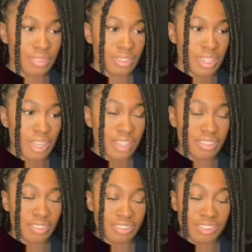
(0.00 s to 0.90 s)
Dang,
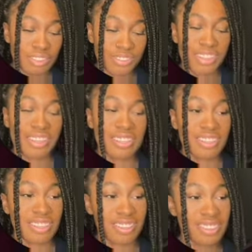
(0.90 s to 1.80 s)
so she's for
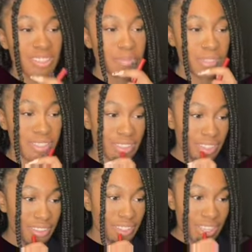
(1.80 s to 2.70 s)
his business
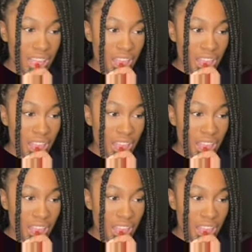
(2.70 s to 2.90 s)
out there?